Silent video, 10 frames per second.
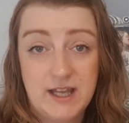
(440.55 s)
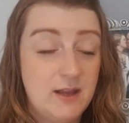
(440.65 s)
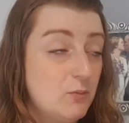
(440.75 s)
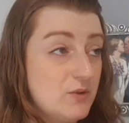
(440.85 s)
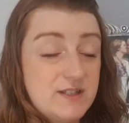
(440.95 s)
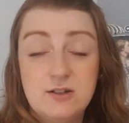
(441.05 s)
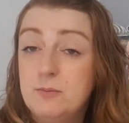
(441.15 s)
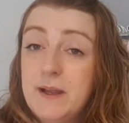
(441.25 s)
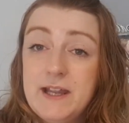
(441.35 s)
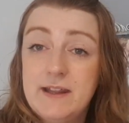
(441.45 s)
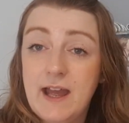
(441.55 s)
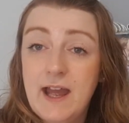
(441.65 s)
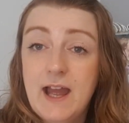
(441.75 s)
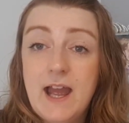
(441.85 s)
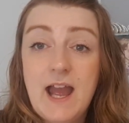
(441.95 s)
It will still be
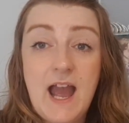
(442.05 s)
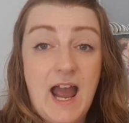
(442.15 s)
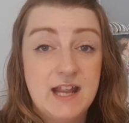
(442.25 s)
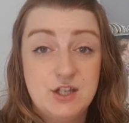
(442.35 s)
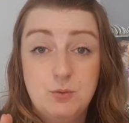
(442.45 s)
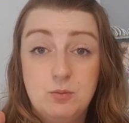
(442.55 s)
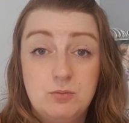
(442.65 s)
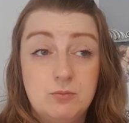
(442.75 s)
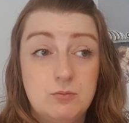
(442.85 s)
there, and